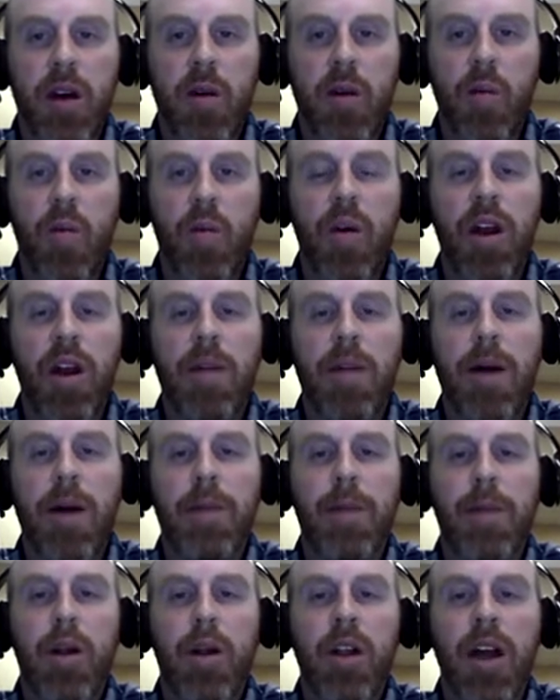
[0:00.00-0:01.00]
worrying
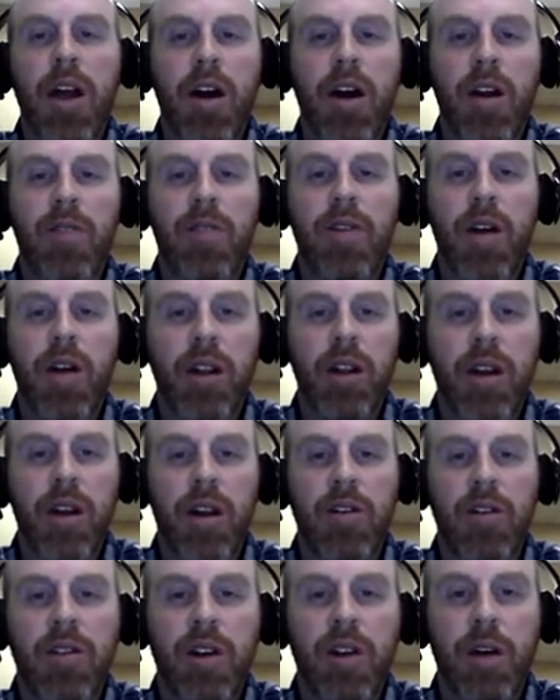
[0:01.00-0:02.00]
about pulling out a very
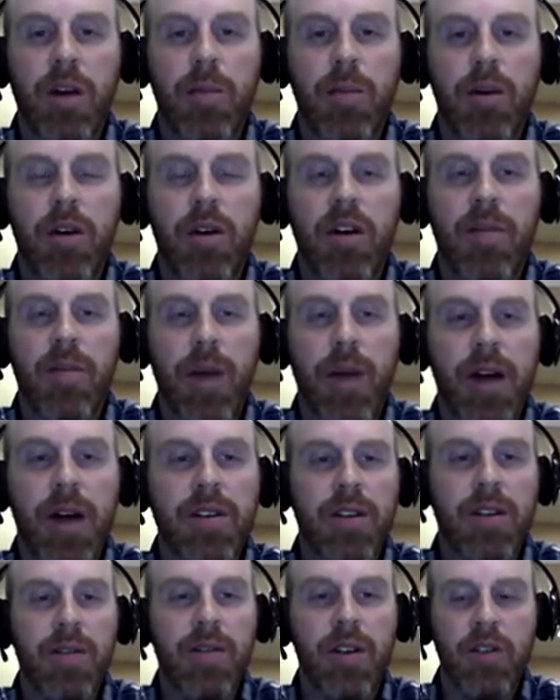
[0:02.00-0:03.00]
large number of
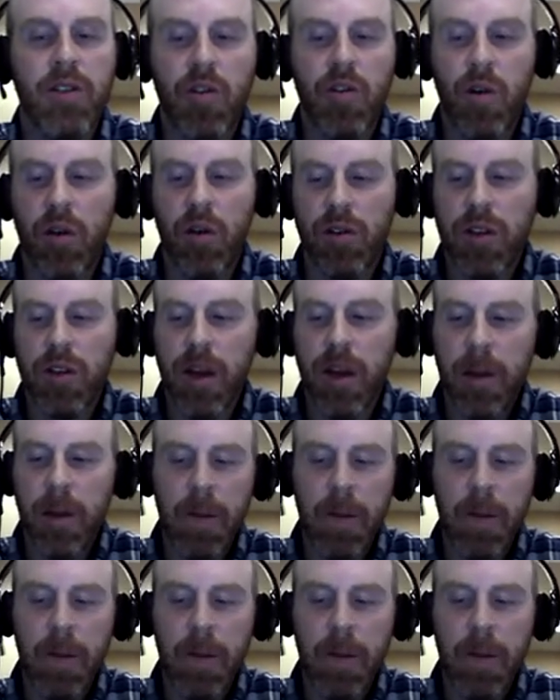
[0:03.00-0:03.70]
positive controls,